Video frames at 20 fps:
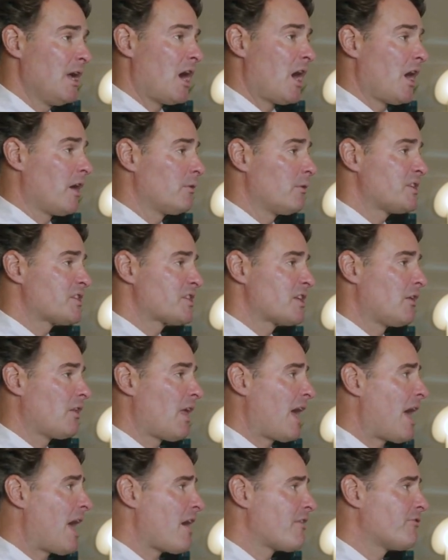I always sell
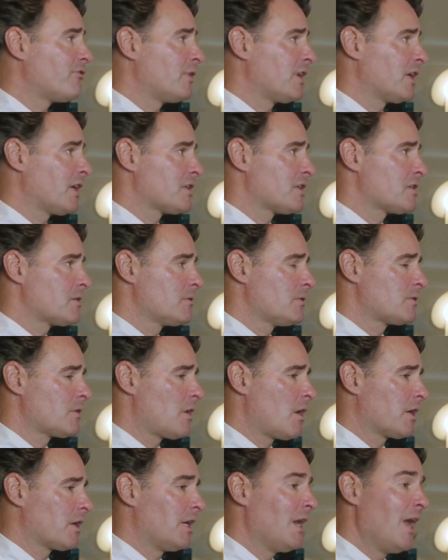half when it gets to a
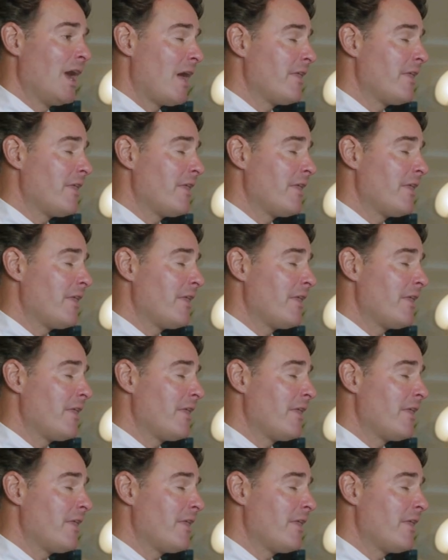target.